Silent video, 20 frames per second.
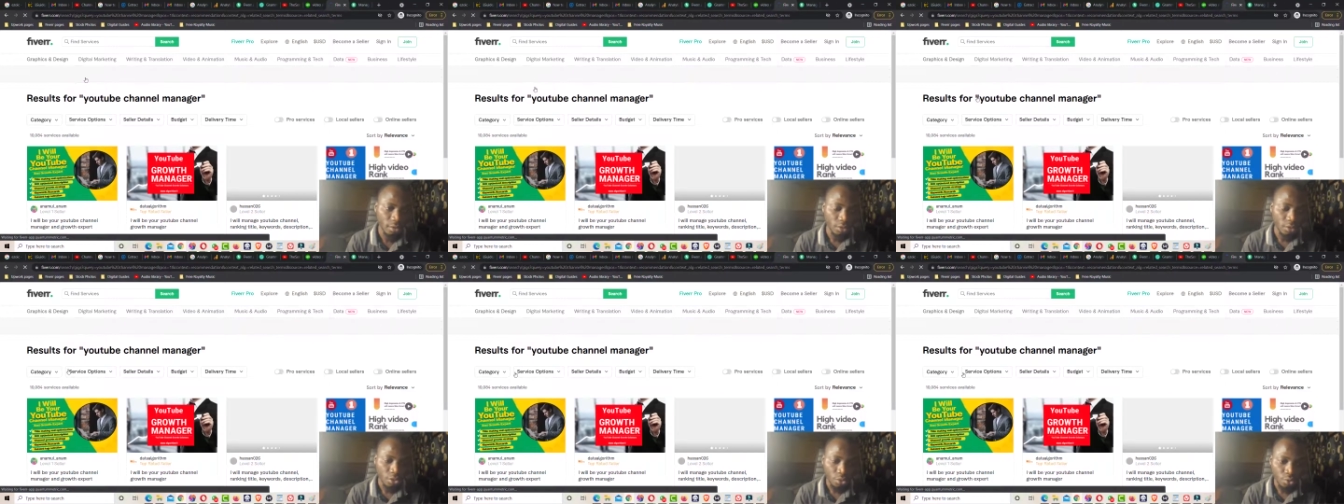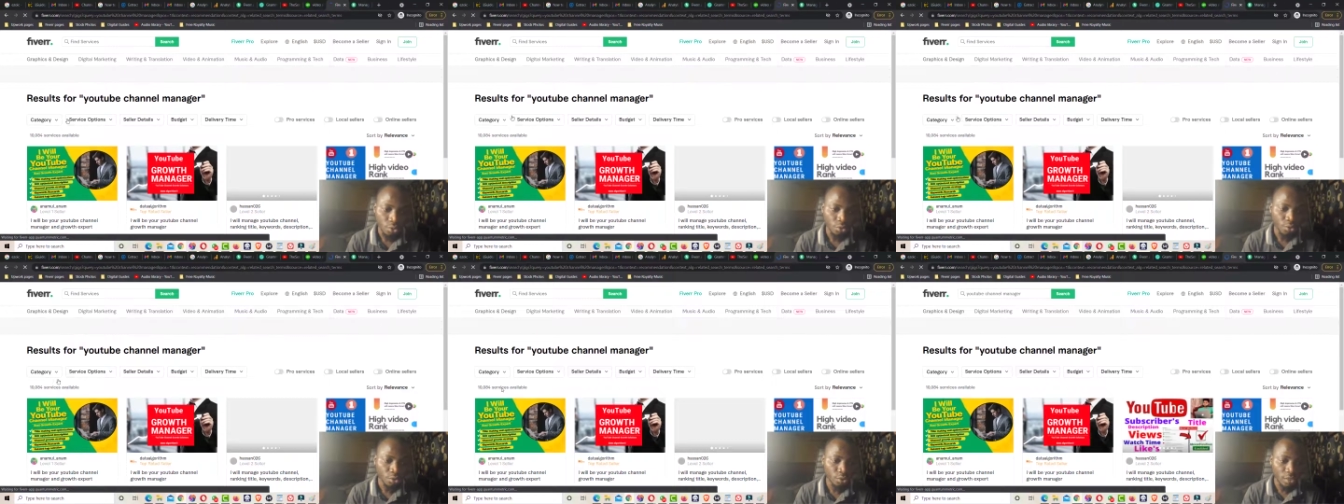
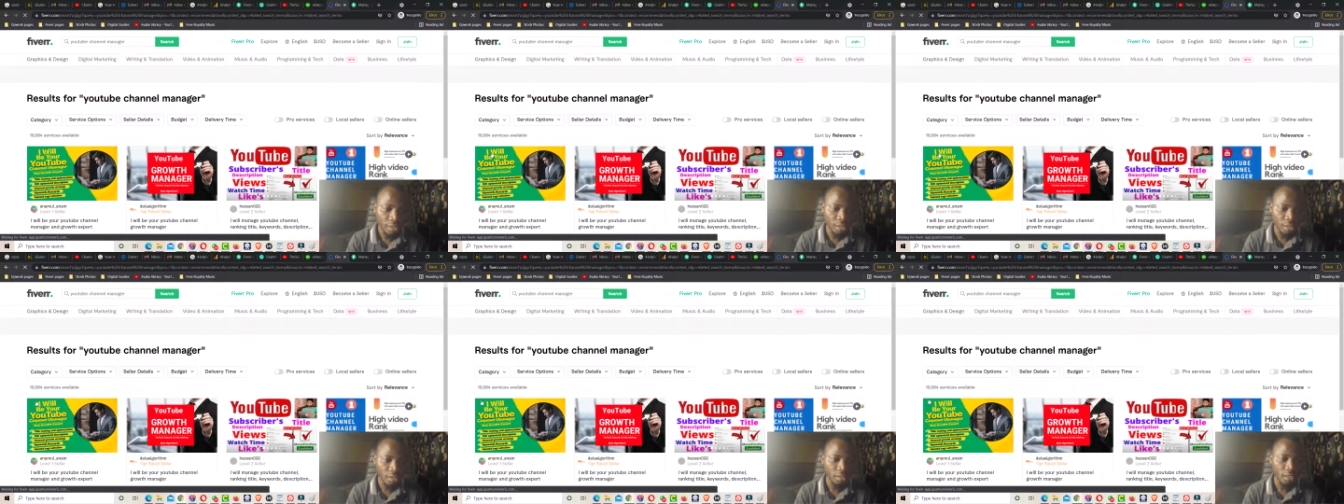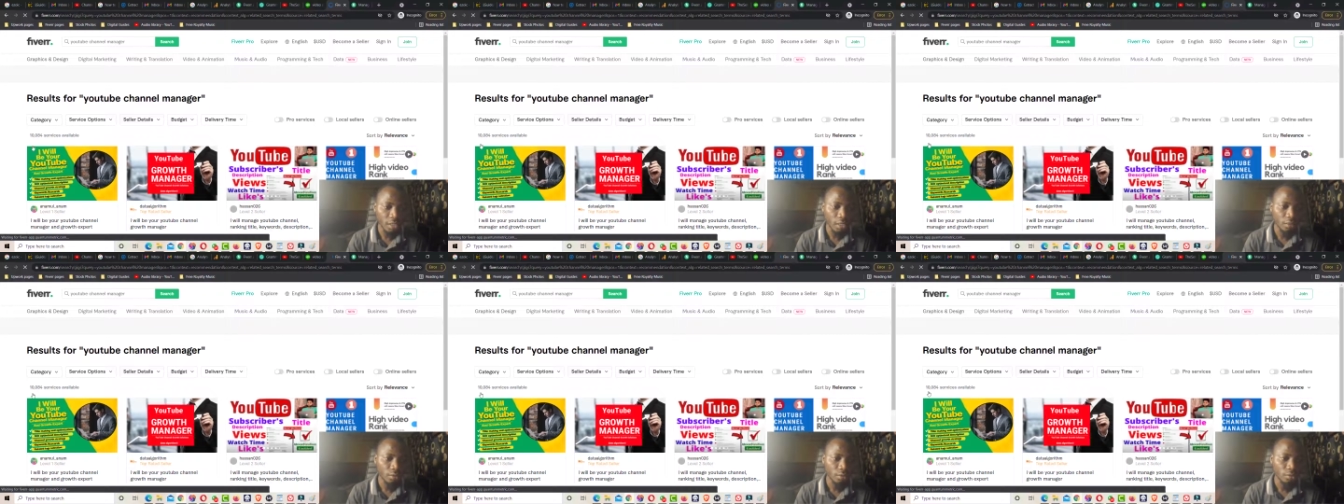So you see
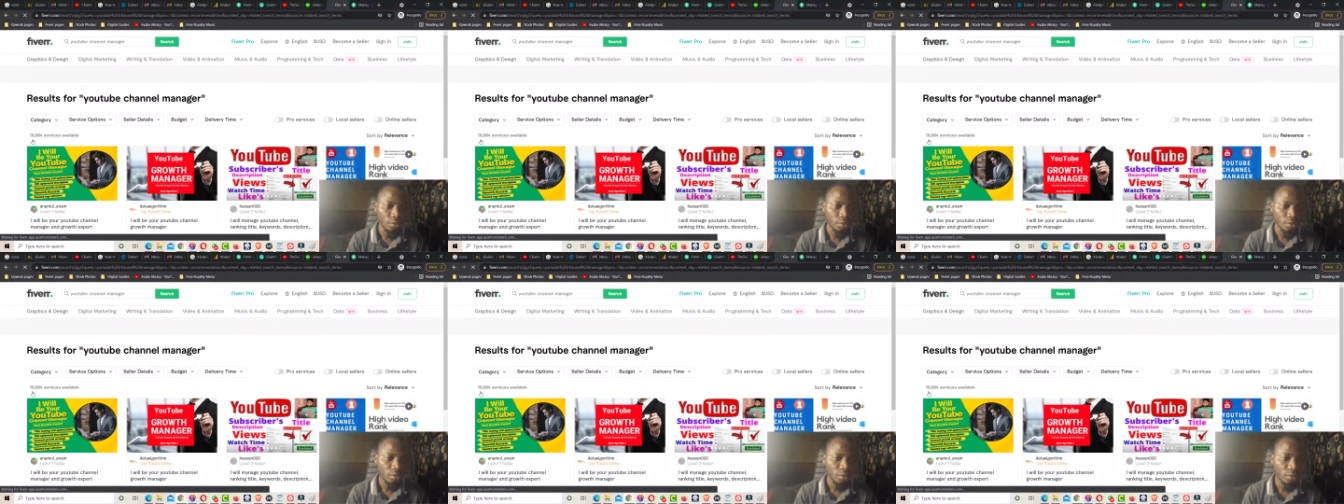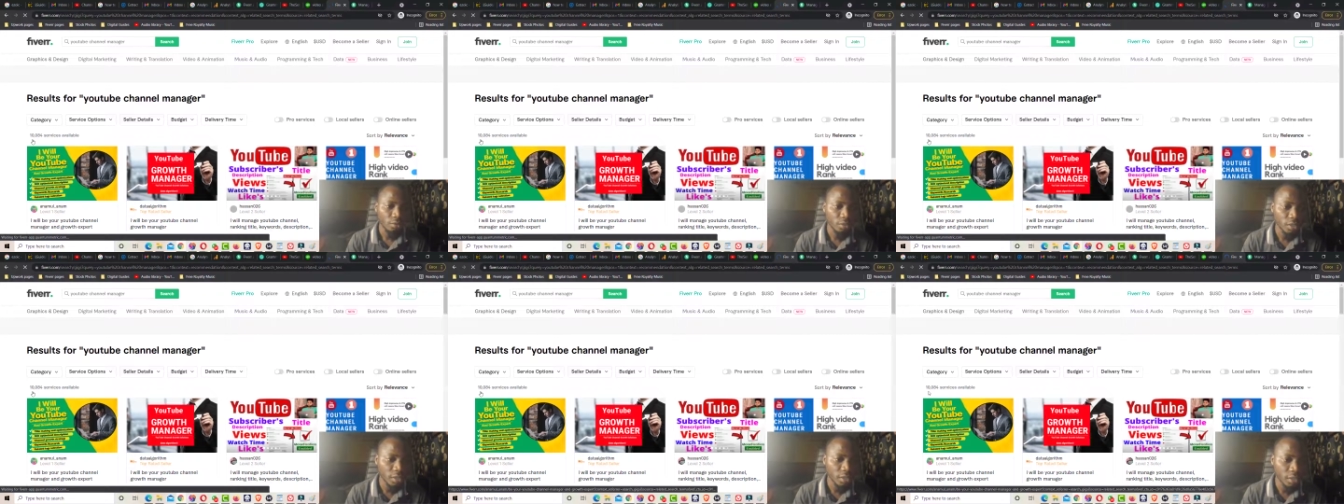now, you
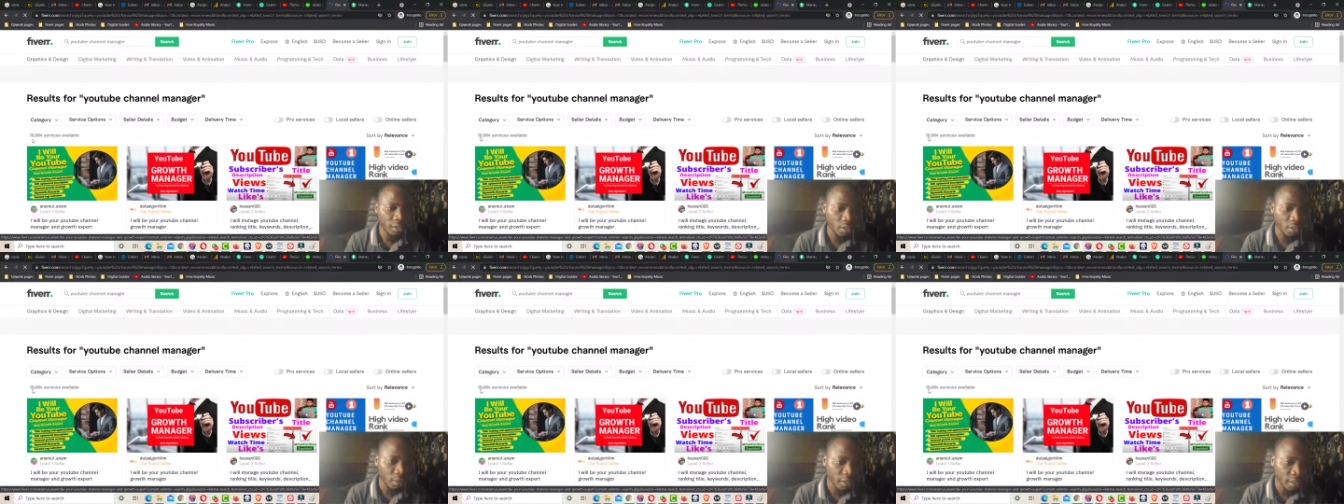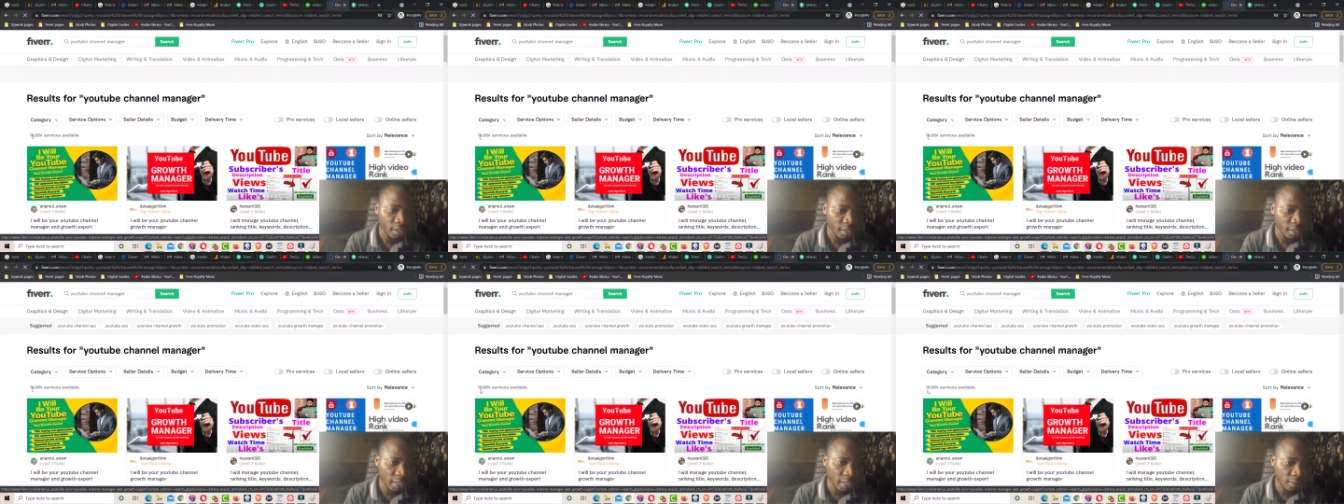see this one
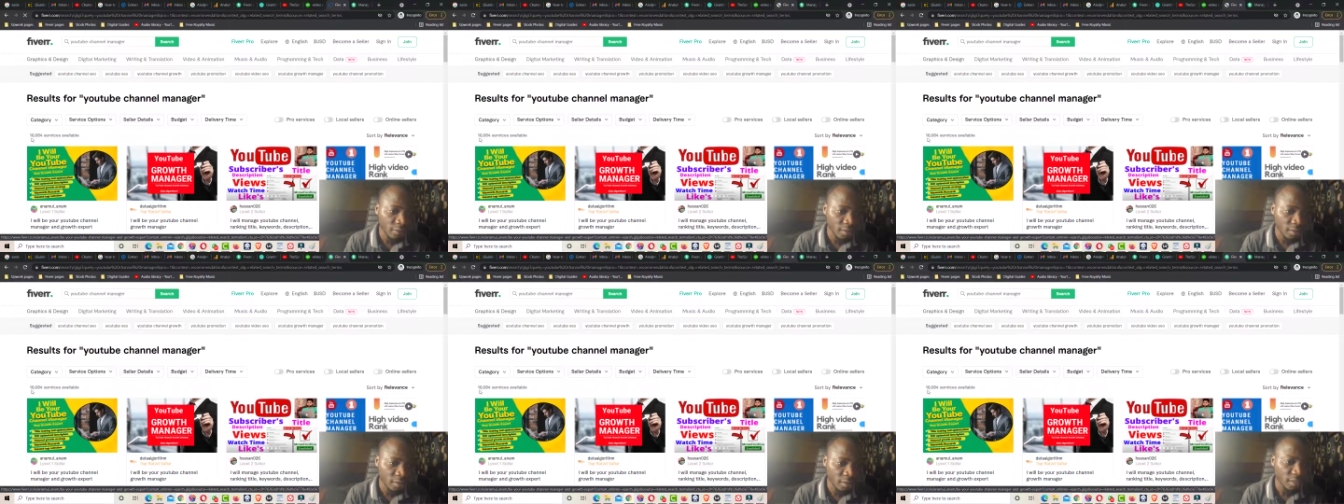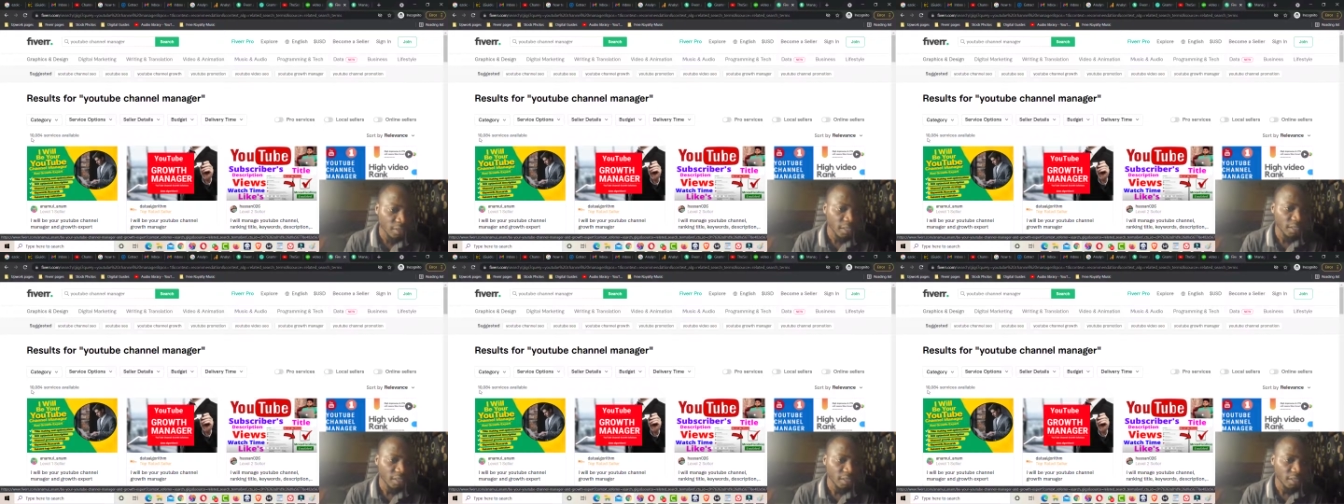is having